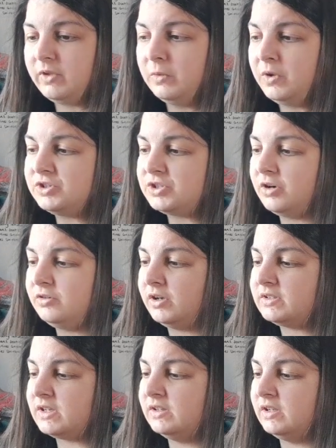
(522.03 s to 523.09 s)
one
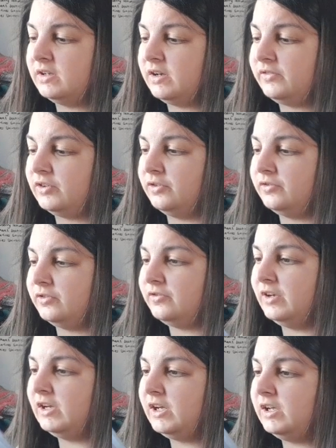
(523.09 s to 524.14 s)
donut, and then another of the
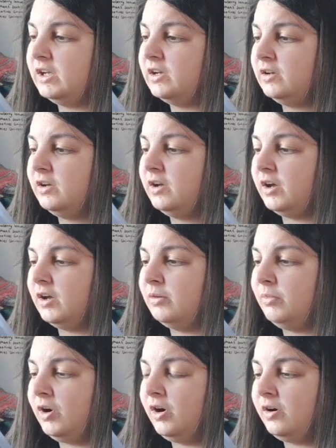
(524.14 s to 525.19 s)
filet
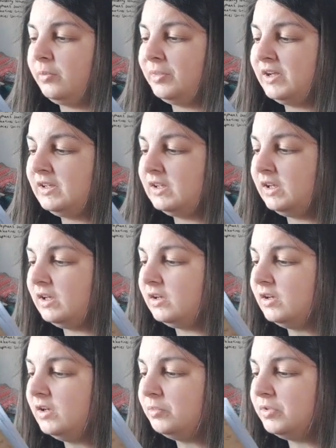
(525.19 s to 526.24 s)
um, heart blanket.
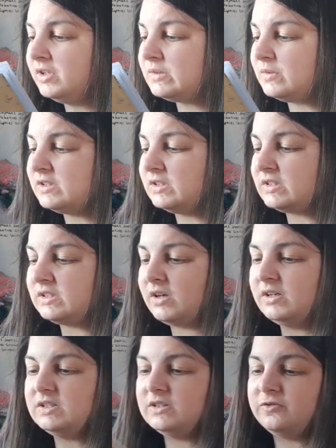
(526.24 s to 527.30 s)
But this one's in a
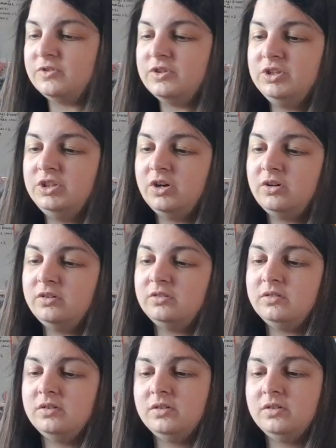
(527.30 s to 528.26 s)
slightly different yarn,